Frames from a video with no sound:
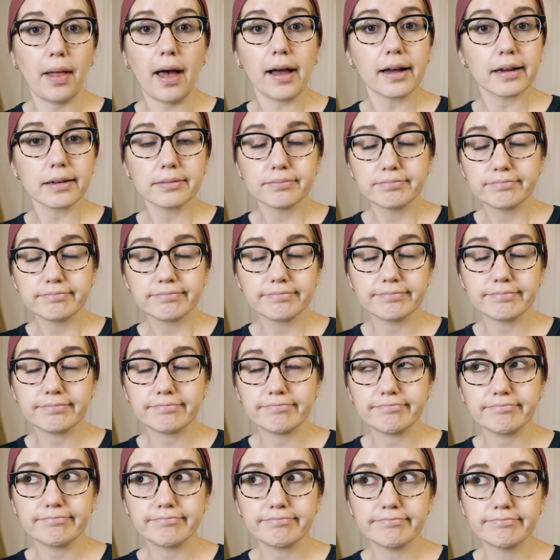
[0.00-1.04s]
black.
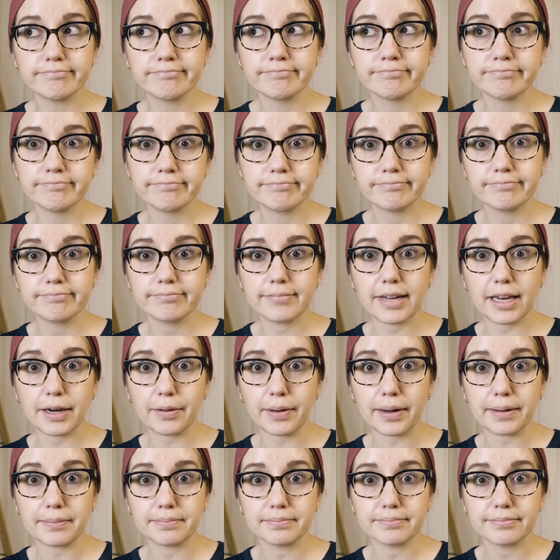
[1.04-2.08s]

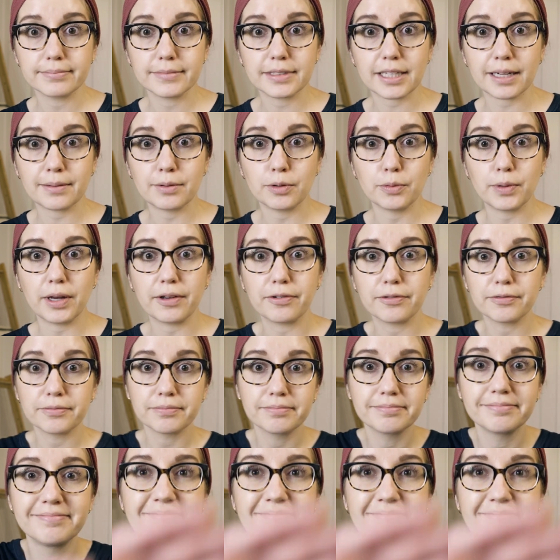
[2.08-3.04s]
Anyway, time to weave.